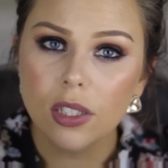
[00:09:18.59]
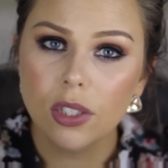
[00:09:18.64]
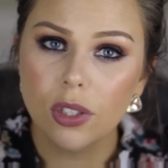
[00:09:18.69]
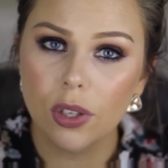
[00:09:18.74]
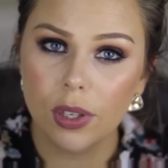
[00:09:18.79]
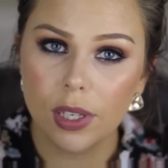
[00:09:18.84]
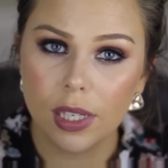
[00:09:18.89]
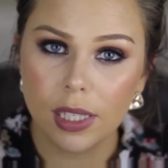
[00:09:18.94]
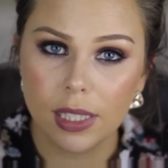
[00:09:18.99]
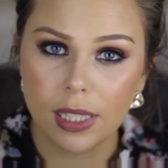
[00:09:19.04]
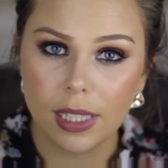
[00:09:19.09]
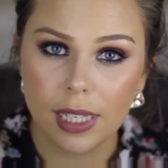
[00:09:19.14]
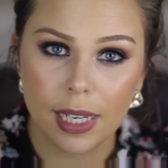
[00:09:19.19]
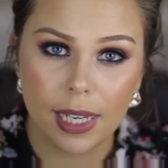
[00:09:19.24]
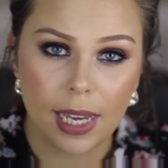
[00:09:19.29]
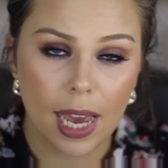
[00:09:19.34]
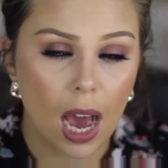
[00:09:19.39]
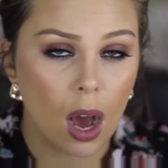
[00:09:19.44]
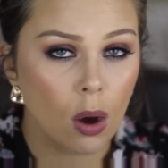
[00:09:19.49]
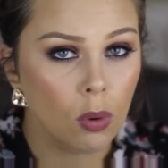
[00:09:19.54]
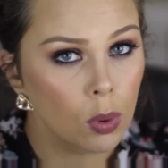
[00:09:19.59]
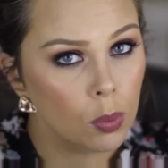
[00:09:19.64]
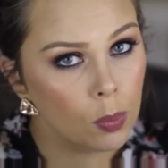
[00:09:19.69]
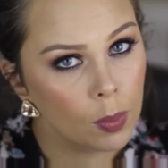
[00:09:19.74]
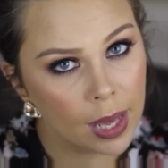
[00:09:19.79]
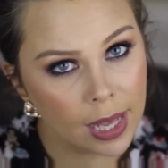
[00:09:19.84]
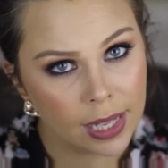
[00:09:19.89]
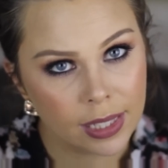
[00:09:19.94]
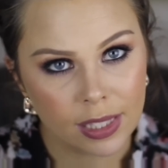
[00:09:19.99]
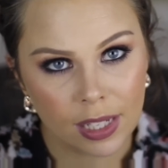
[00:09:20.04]
so you can see how it
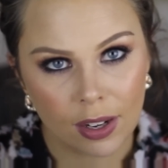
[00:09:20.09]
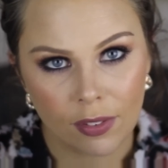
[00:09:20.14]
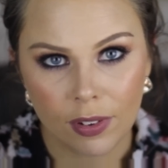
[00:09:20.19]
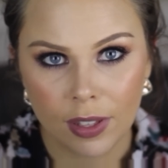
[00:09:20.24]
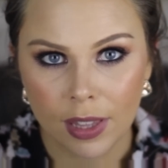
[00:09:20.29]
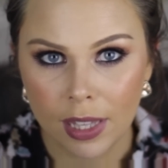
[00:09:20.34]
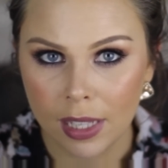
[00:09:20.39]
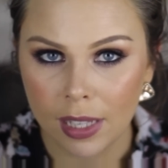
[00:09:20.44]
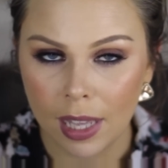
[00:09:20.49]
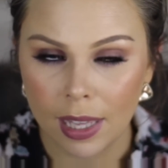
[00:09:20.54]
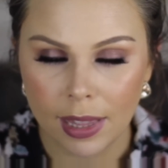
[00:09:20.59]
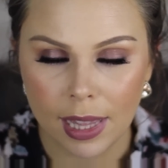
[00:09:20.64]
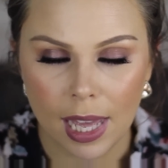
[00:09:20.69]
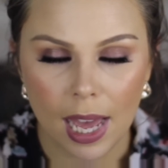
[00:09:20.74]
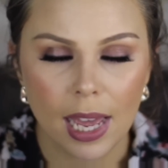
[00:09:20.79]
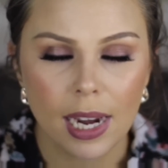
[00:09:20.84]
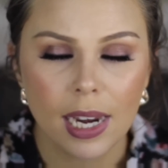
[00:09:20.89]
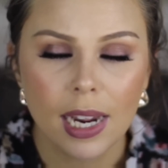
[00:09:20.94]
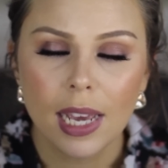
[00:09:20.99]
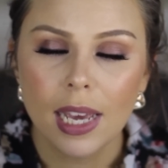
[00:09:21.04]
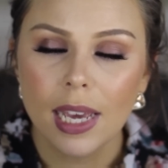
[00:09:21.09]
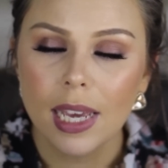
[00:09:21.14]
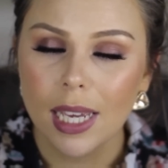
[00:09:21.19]
wears and everything like that.